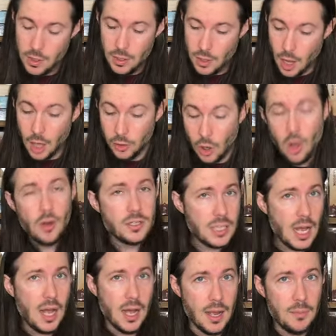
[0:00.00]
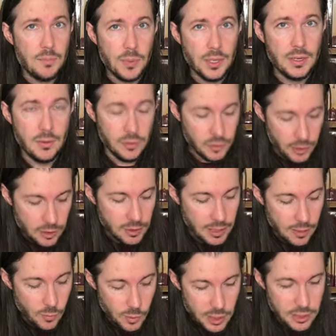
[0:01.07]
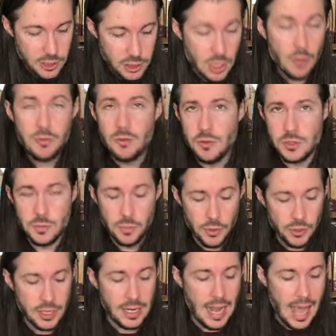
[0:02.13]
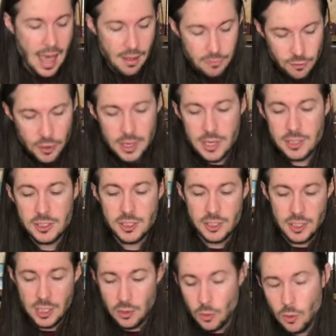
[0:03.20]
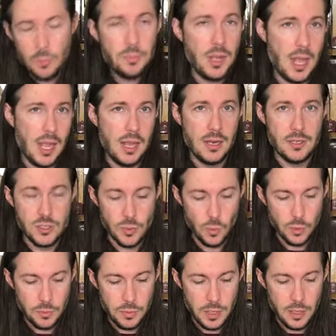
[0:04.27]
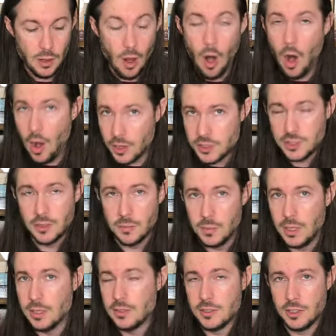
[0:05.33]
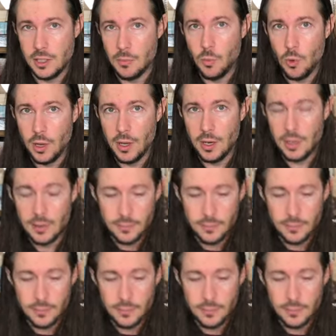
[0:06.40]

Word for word: a long time, but literally we could just go through this book and every single page would be awesome in some way.